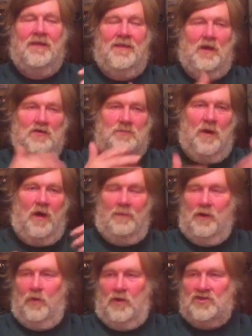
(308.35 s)
Those
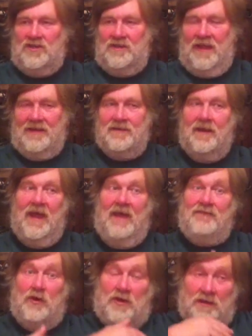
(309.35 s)
barbel are watching that.
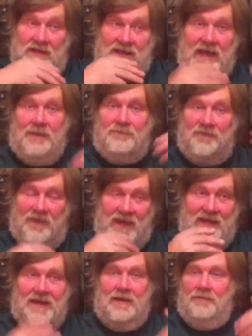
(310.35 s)
If you can keep
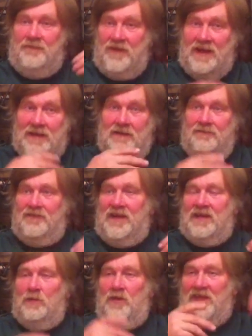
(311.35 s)
feeding and feeding and
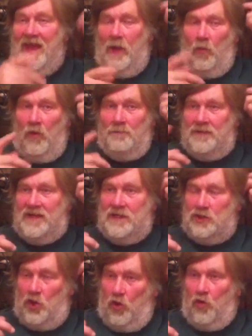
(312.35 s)
feeding without one
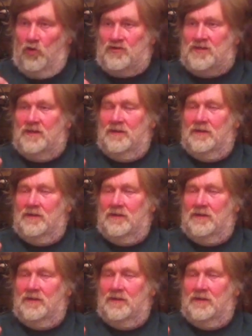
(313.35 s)
being caught,